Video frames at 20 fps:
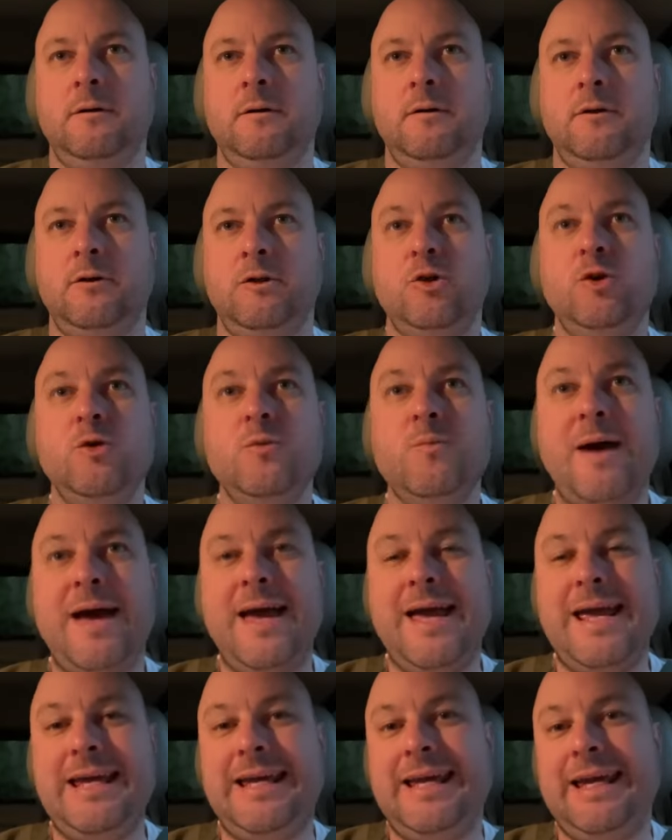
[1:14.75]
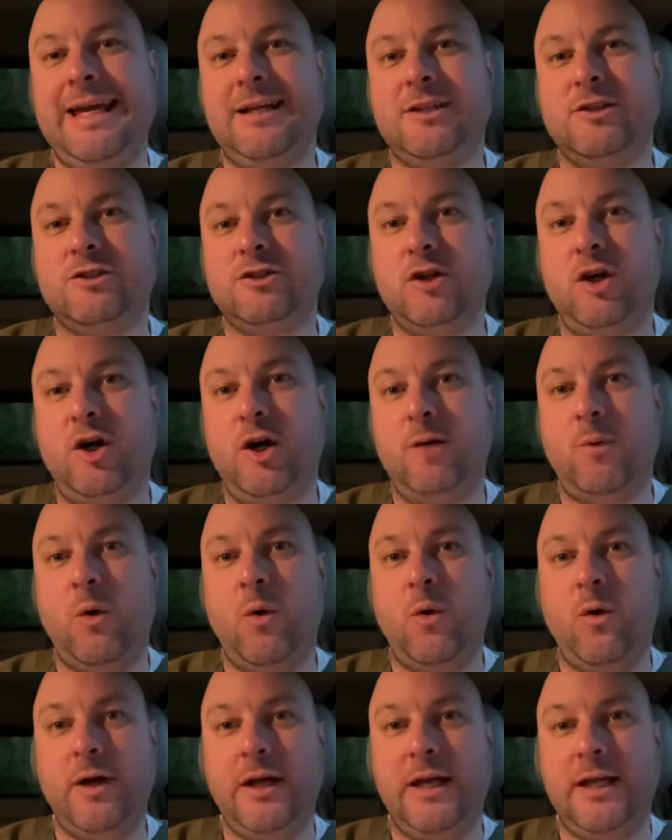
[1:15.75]
You may get some
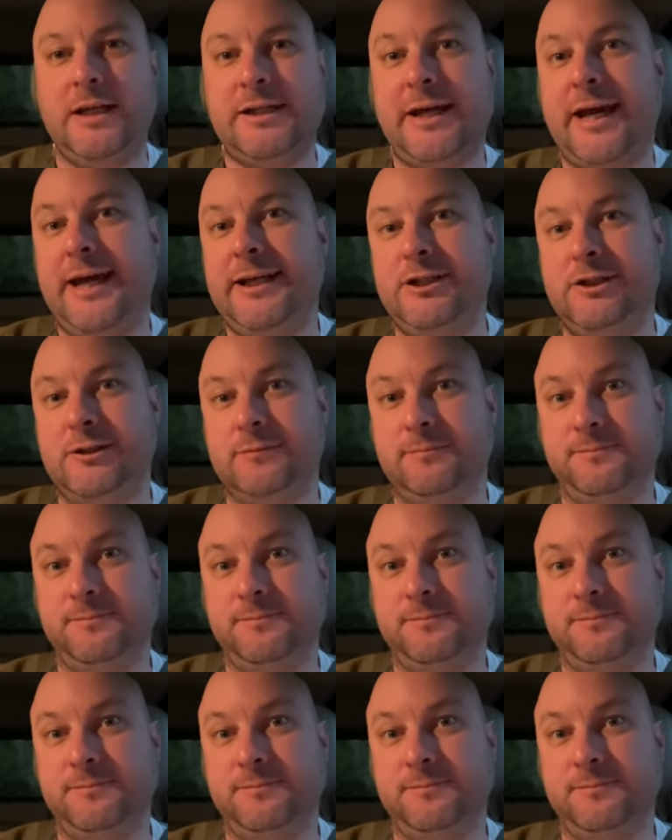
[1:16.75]
orientation,